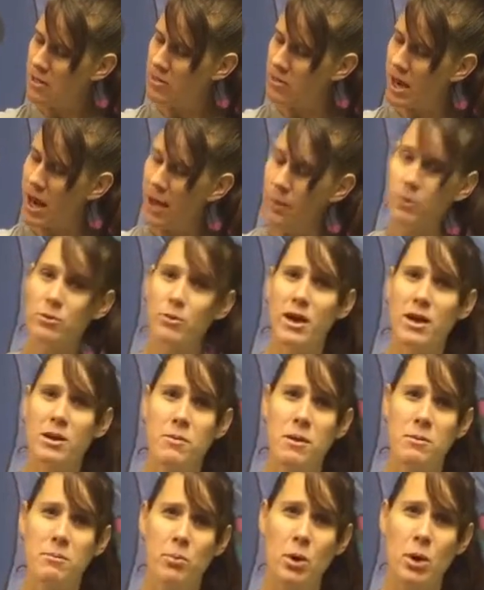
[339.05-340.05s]
then I would
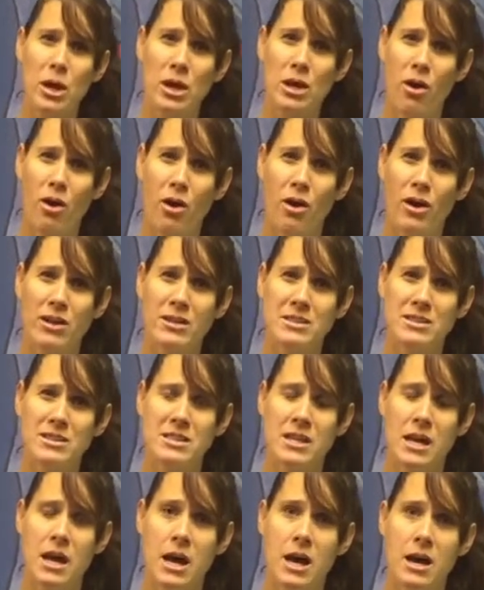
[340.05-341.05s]
recommend putting on
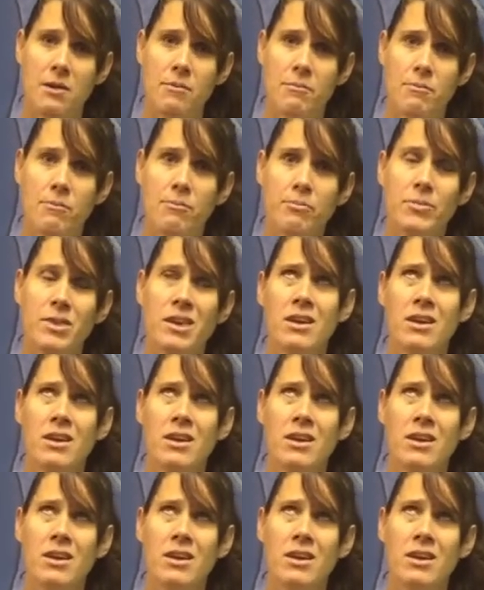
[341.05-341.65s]
some